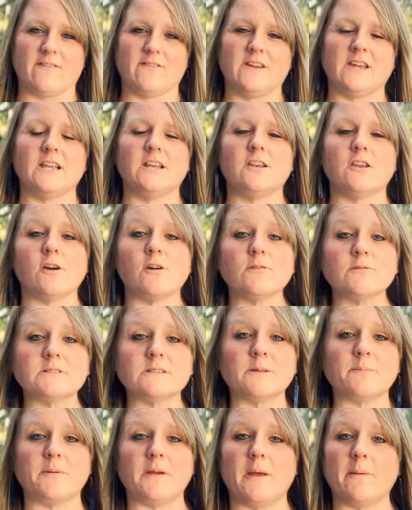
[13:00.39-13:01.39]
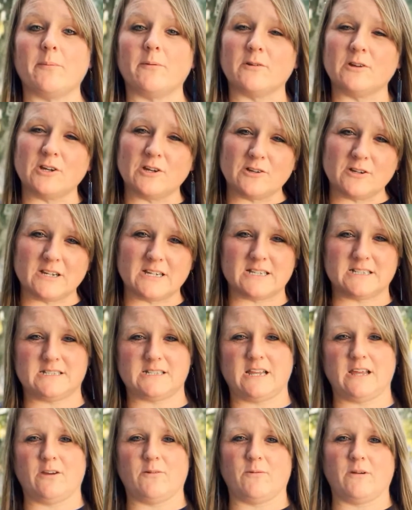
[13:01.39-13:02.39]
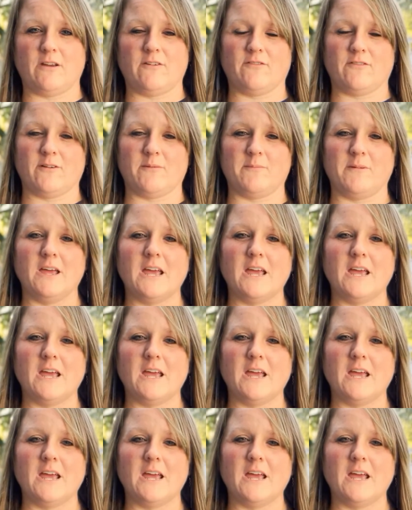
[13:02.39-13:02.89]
He knows the people you need to stay away from.